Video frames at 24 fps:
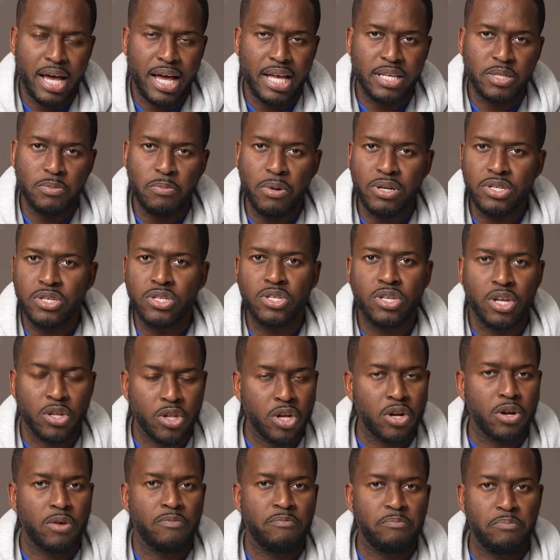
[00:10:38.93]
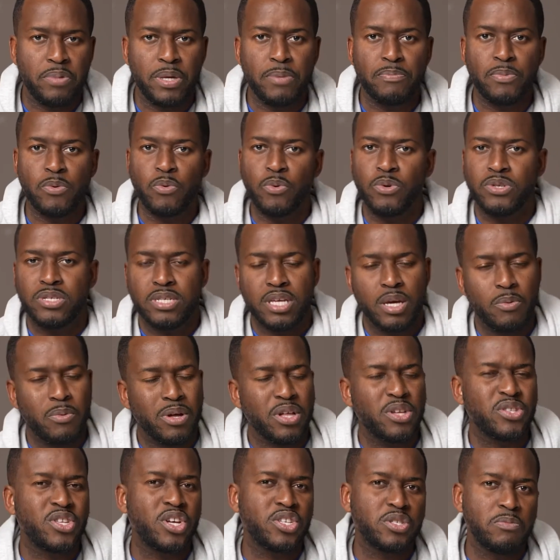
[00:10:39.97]
As much as a lot of people will say,
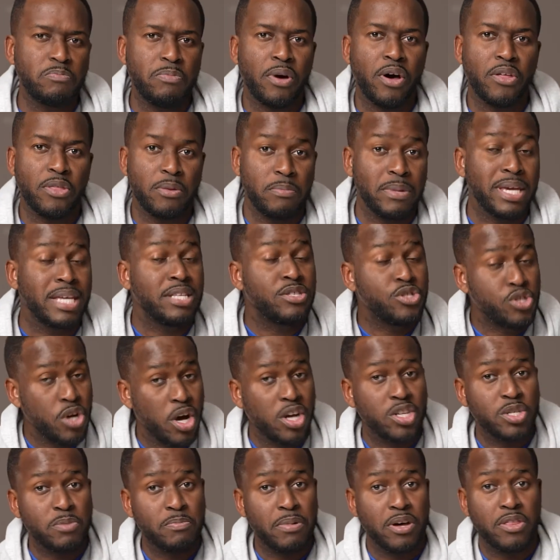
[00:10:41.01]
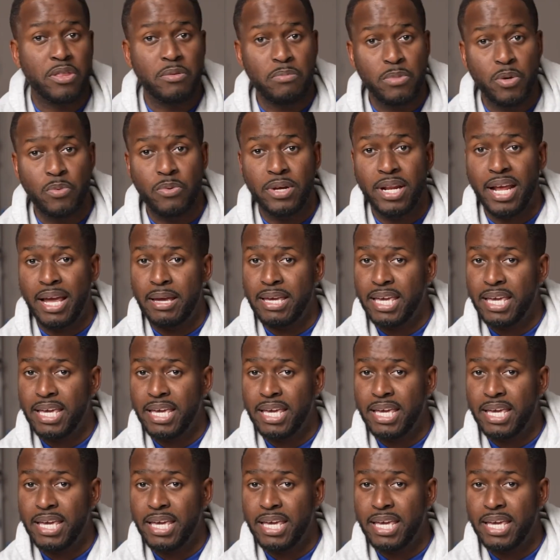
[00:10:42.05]
well, it doesn't bother me, it does bother me when I